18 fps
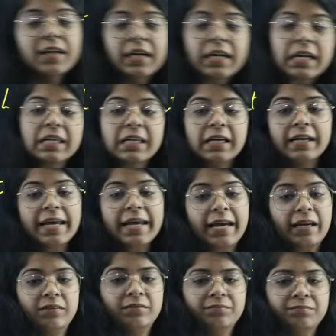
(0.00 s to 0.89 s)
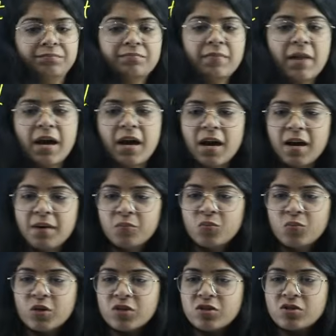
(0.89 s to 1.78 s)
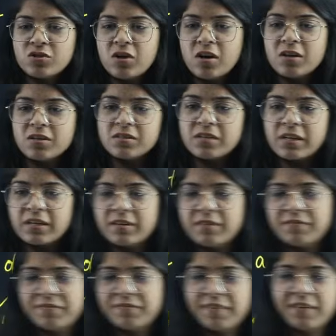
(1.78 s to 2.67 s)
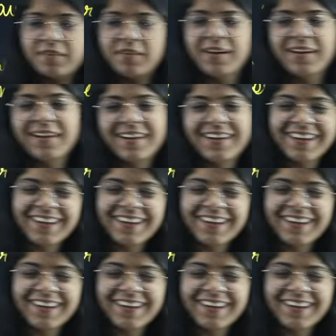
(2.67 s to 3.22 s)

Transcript: in a day. Ma'am, what's your second favorite?